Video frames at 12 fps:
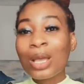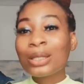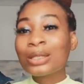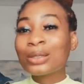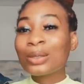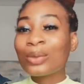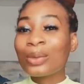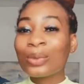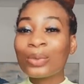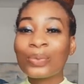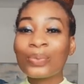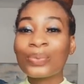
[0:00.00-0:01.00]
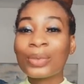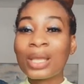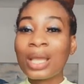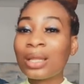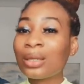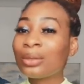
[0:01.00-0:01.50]
So
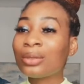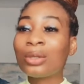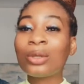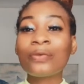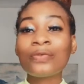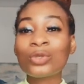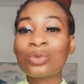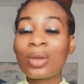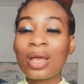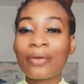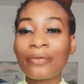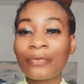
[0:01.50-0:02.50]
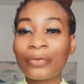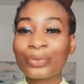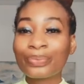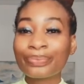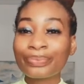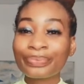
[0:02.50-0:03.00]
I love to have
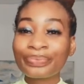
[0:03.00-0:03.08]
fun.